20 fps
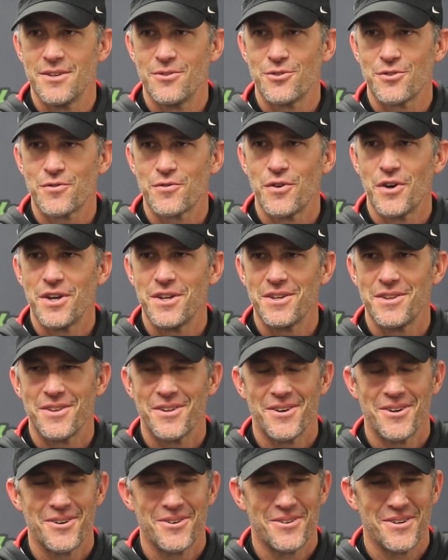It was funny,
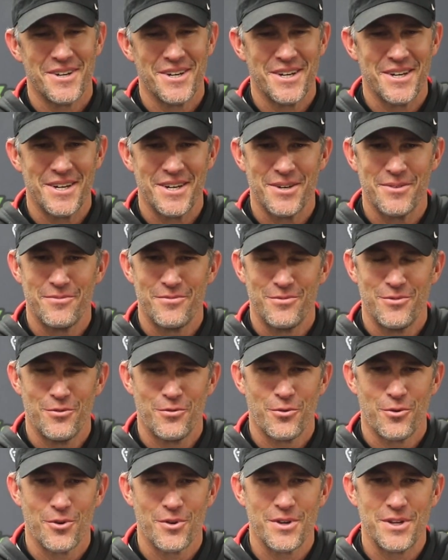though,
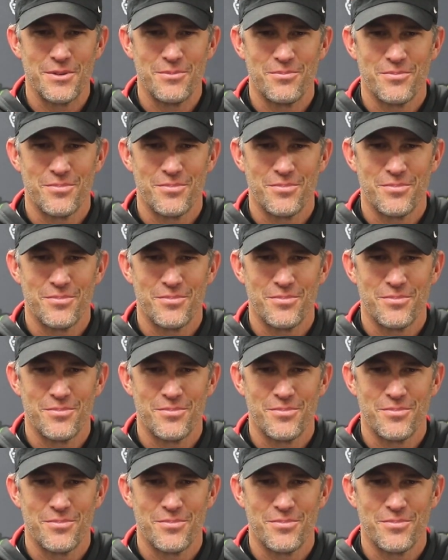before he